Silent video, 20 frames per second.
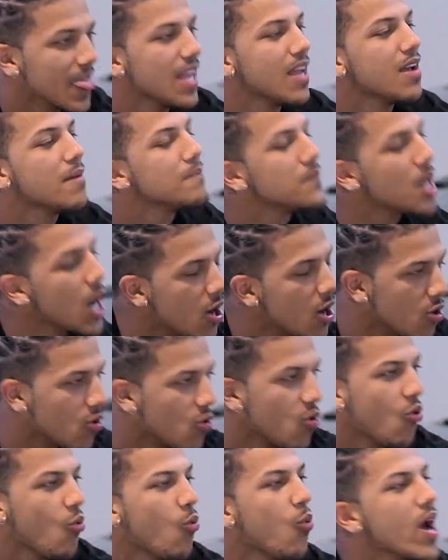like that? No,
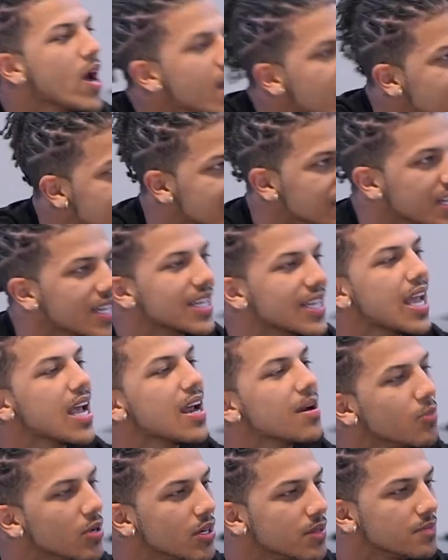where is the
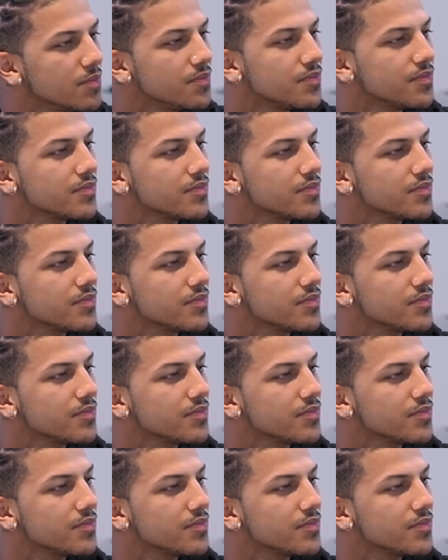camera?